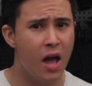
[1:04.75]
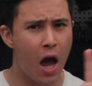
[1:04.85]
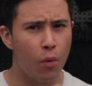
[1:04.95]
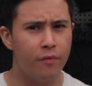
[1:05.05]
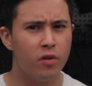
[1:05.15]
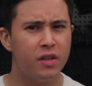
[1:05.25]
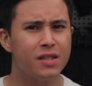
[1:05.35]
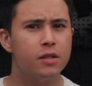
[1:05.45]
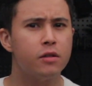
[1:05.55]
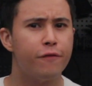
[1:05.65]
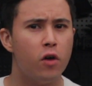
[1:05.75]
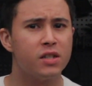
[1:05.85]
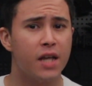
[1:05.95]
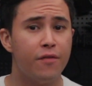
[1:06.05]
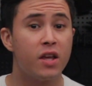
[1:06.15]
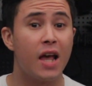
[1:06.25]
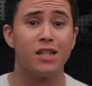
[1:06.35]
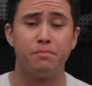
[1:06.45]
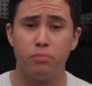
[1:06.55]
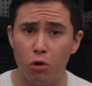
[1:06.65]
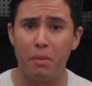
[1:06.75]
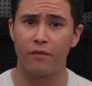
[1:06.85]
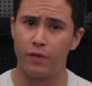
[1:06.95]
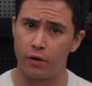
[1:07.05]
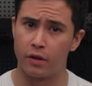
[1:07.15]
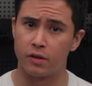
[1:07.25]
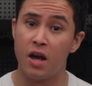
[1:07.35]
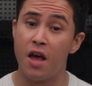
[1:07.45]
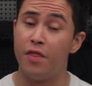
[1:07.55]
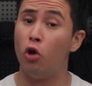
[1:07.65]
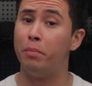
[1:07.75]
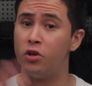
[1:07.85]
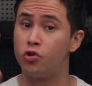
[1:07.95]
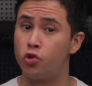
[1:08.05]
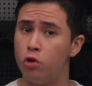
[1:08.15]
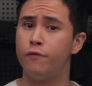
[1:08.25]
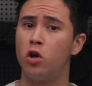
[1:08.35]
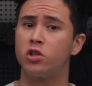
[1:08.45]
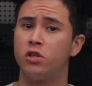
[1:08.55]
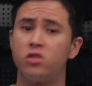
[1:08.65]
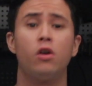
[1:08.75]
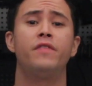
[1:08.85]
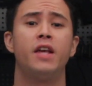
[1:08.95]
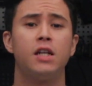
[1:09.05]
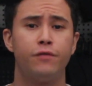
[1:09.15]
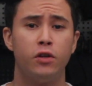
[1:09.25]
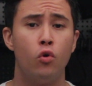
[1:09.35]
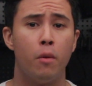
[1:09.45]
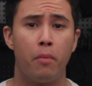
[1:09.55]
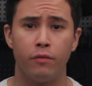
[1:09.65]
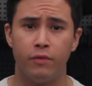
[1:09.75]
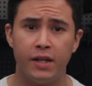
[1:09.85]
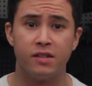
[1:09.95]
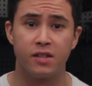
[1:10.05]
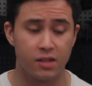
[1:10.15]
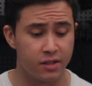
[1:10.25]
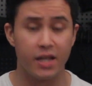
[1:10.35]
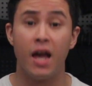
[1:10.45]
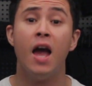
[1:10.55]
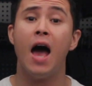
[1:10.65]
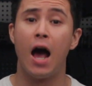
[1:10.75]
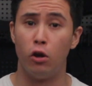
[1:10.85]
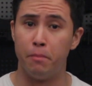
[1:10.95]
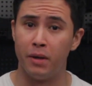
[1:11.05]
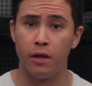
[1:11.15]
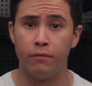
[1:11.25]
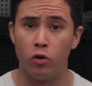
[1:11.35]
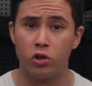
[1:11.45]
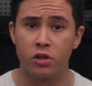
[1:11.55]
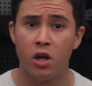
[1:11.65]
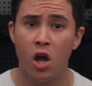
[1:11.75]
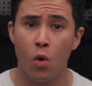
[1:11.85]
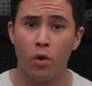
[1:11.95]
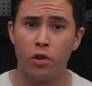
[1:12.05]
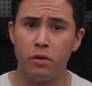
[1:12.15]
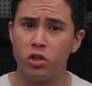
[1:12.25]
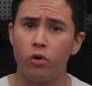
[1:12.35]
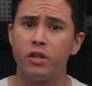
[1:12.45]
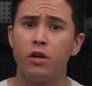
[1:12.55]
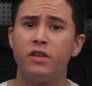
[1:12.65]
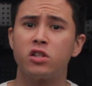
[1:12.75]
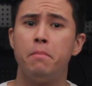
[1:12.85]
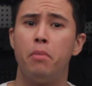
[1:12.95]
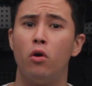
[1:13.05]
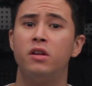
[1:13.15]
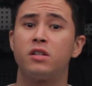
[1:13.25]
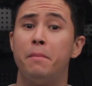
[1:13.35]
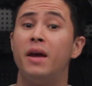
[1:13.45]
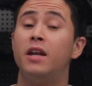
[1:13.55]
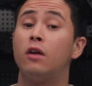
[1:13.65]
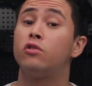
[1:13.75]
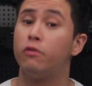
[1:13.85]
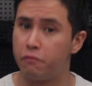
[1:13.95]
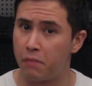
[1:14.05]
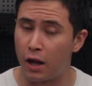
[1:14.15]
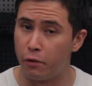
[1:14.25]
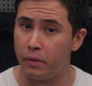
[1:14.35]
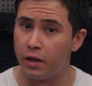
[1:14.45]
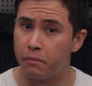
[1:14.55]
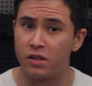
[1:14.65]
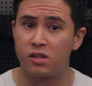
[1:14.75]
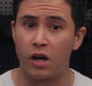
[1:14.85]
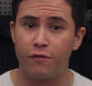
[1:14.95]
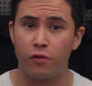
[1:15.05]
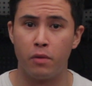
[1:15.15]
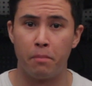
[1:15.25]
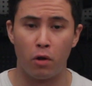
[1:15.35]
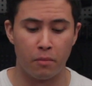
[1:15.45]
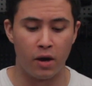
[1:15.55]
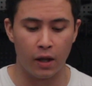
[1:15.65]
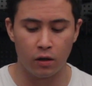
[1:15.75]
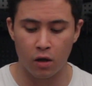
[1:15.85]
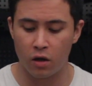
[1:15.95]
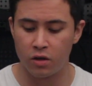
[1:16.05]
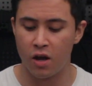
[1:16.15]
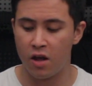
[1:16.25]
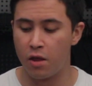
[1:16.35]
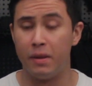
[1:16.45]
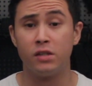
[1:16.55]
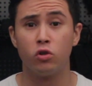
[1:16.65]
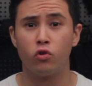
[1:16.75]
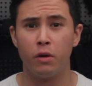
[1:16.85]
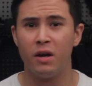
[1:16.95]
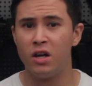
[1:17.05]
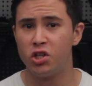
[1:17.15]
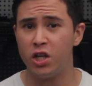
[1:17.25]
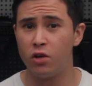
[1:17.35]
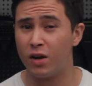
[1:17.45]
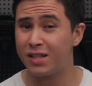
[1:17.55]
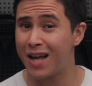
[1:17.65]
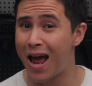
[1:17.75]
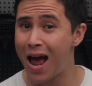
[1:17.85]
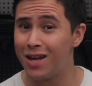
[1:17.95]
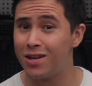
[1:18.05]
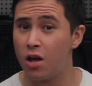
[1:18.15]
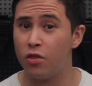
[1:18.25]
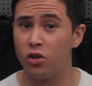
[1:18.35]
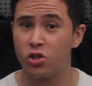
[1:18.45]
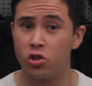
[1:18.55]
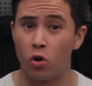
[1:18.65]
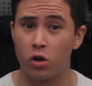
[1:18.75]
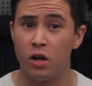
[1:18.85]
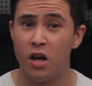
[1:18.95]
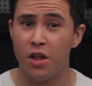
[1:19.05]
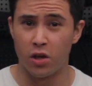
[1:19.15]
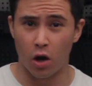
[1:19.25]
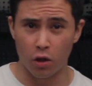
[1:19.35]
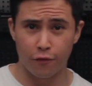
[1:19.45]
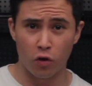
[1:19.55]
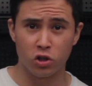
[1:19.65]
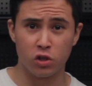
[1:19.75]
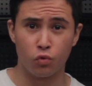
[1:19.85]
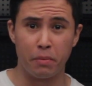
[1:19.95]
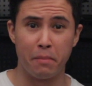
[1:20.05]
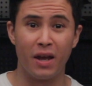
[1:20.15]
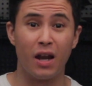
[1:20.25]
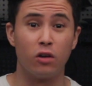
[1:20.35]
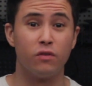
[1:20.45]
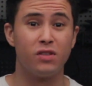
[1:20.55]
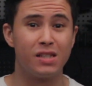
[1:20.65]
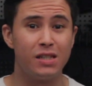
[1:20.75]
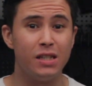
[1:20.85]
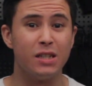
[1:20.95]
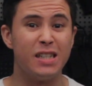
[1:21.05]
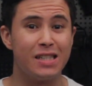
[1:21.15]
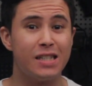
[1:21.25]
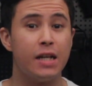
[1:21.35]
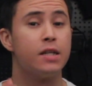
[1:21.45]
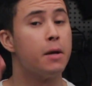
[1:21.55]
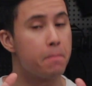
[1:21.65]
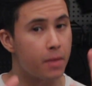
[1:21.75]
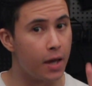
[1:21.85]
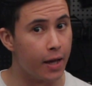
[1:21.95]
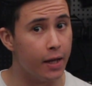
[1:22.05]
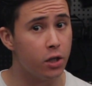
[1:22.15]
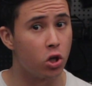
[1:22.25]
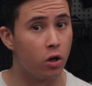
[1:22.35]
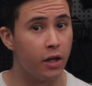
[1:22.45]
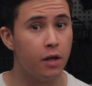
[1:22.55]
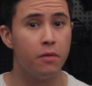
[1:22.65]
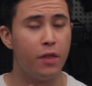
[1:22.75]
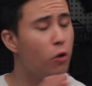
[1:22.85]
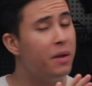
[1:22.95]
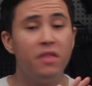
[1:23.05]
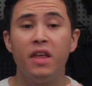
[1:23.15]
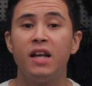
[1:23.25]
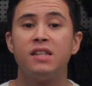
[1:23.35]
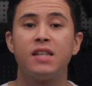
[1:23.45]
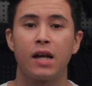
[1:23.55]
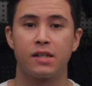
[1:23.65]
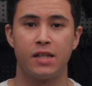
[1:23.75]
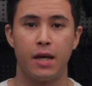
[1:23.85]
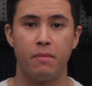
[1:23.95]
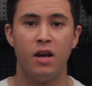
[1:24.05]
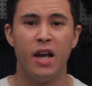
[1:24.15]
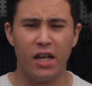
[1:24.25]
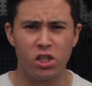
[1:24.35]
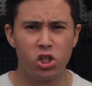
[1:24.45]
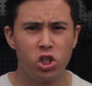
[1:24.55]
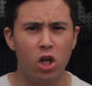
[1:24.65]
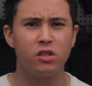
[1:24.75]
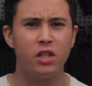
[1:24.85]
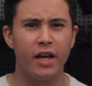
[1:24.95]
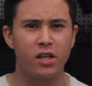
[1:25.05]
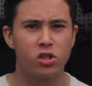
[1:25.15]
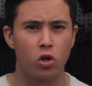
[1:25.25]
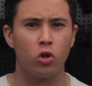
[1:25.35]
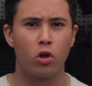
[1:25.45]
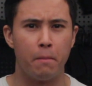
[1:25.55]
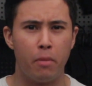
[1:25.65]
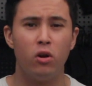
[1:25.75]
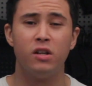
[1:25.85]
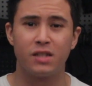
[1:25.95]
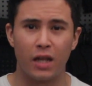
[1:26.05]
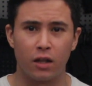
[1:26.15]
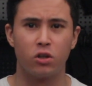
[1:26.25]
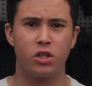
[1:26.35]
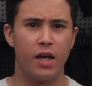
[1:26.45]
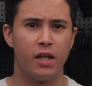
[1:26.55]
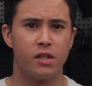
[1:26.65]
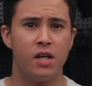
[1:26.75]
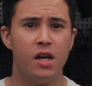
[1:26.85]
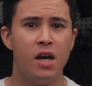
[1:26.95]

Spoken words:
However, this is the first ever gas blowback variant. There'll be two versions of the SVU upon release. This is the aluminium version, where the majority of its components are made out of aluminium, aside from the polymer handguard, pistol grip, cheek rest, and the stock. The other versions will be made out of steel instead. Internally, they'll be the exact same. It's just the external components that'll change.